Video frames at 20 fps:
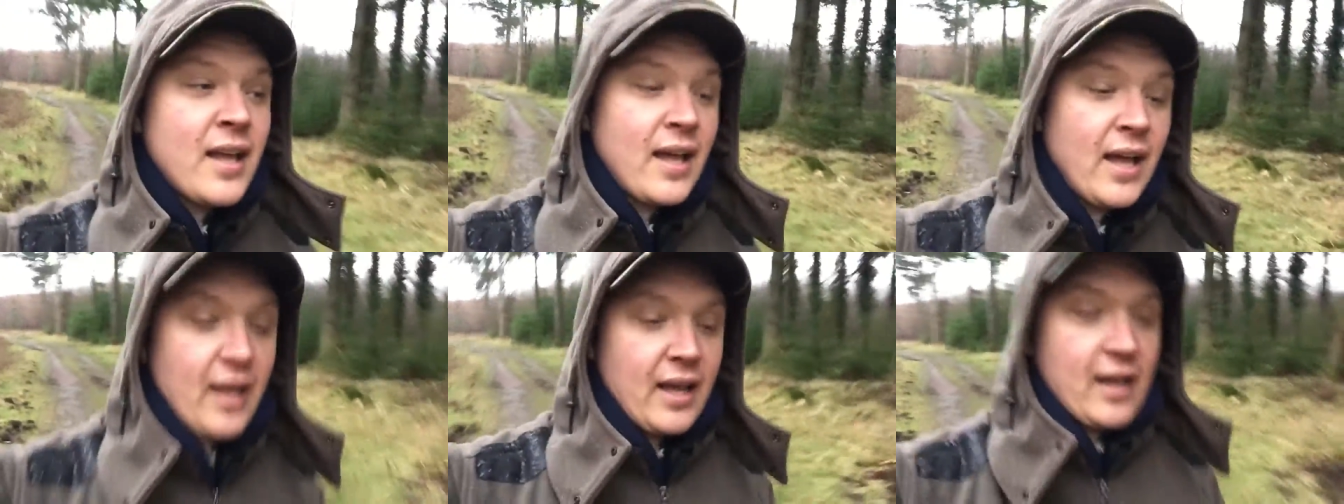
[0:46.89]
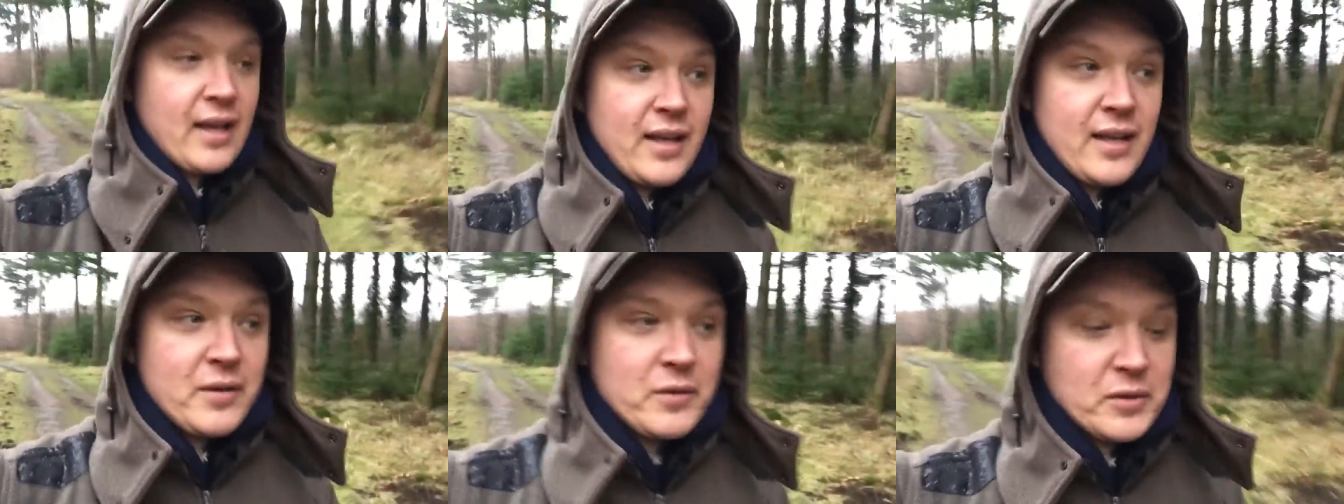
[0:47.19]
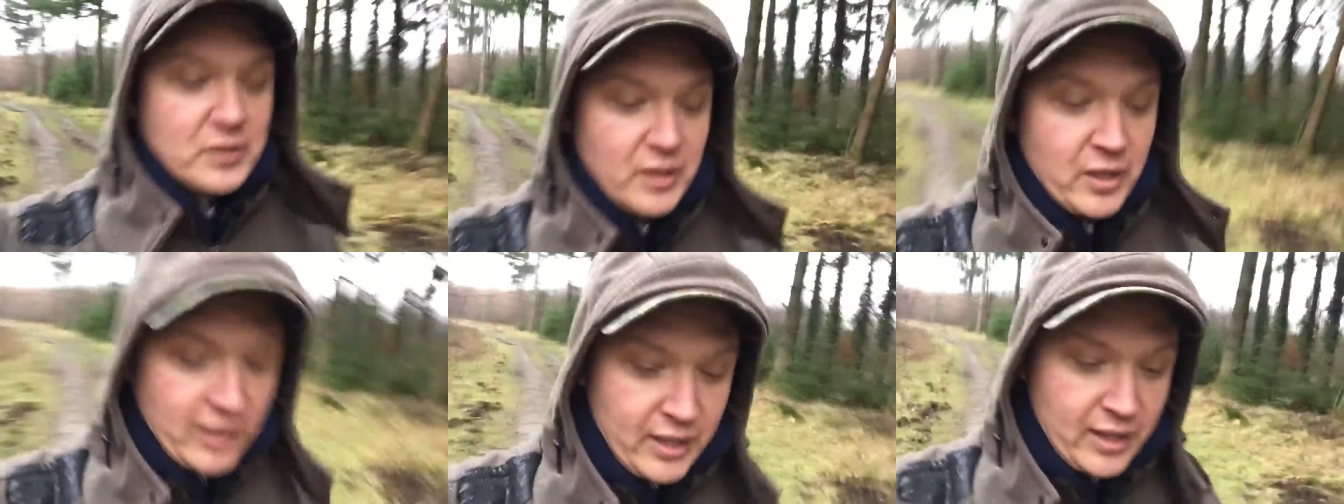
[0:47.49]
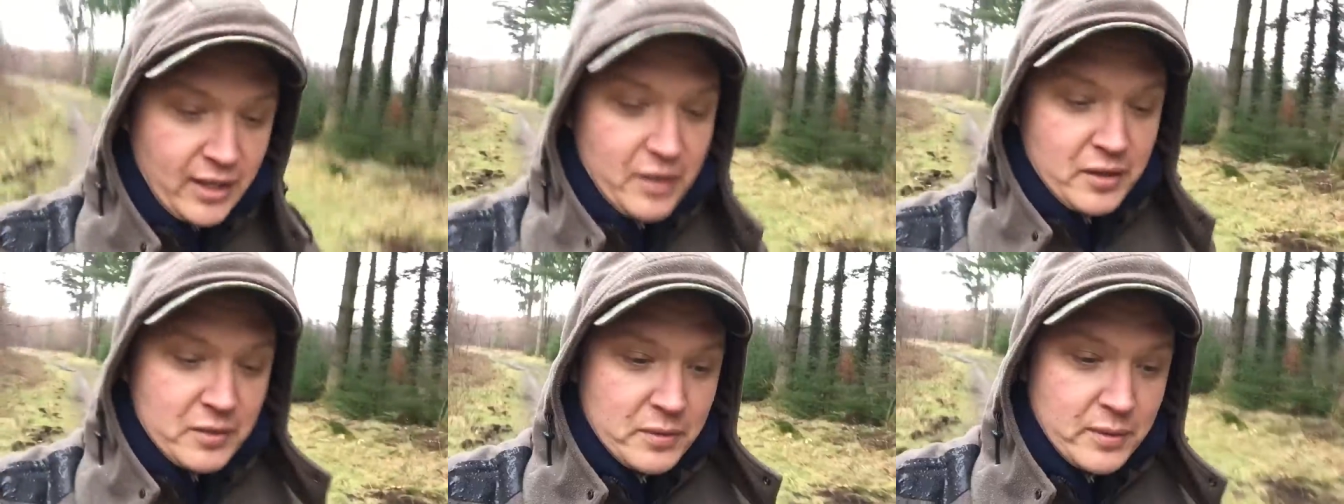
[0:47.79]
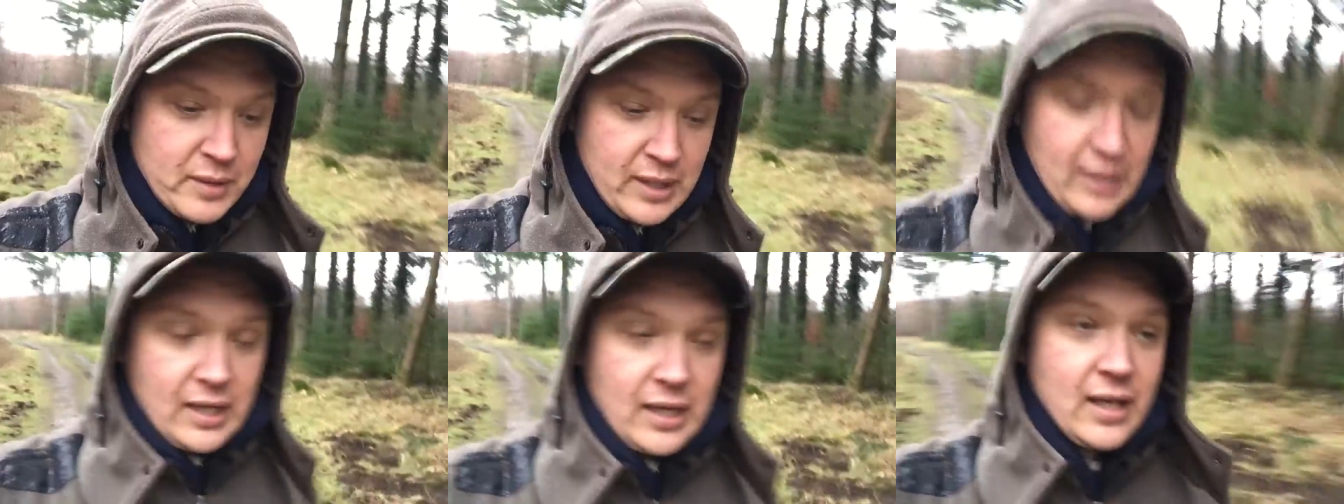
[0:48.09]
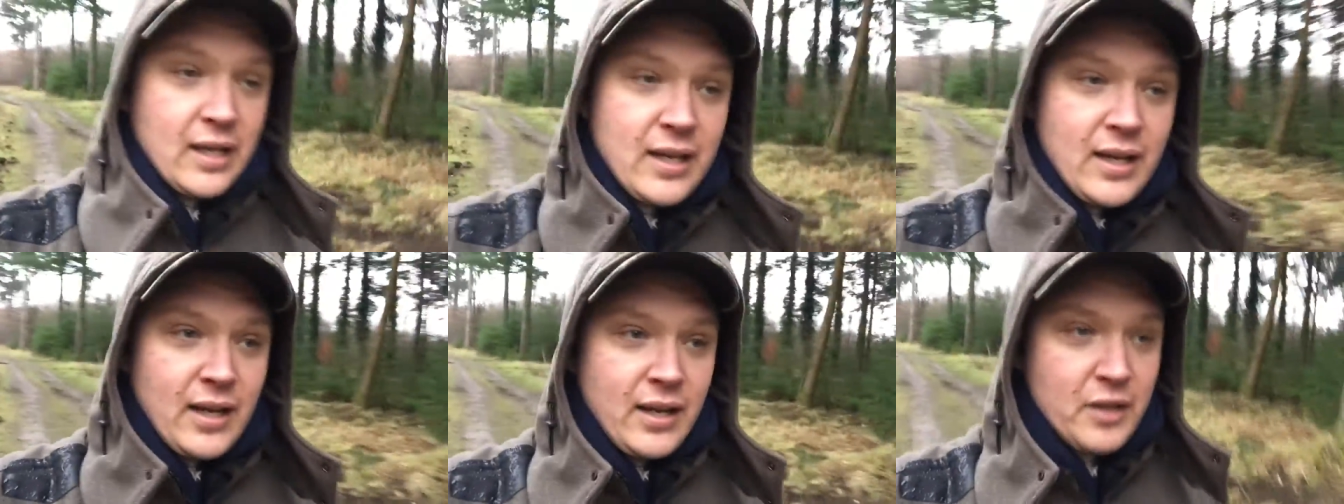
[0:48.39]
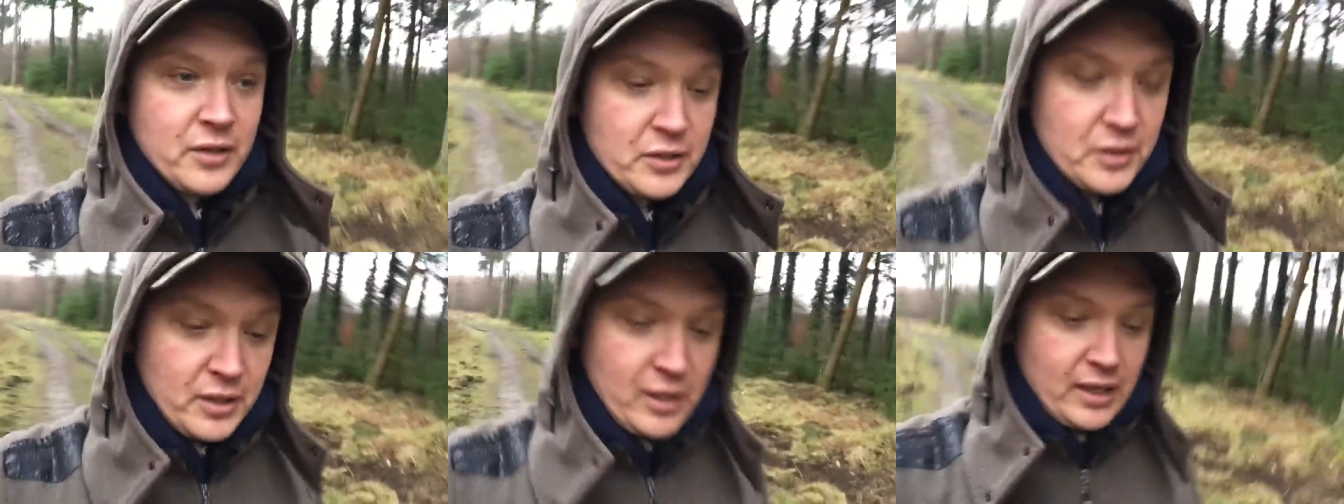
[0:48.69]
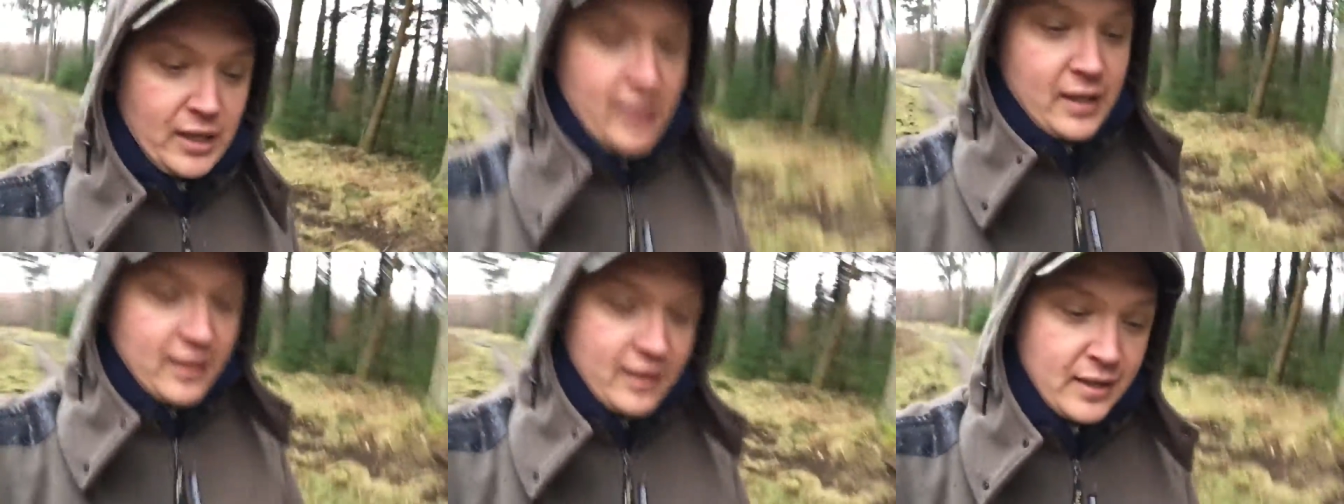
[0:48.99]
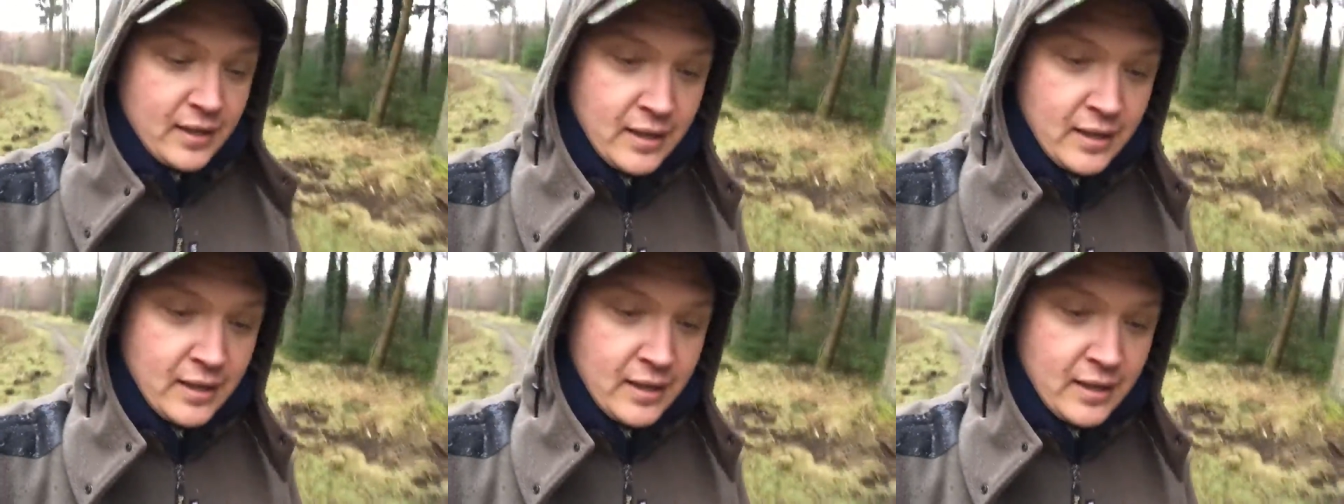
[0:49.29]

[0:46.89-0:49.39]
Uh, he was diagnosed with it last year,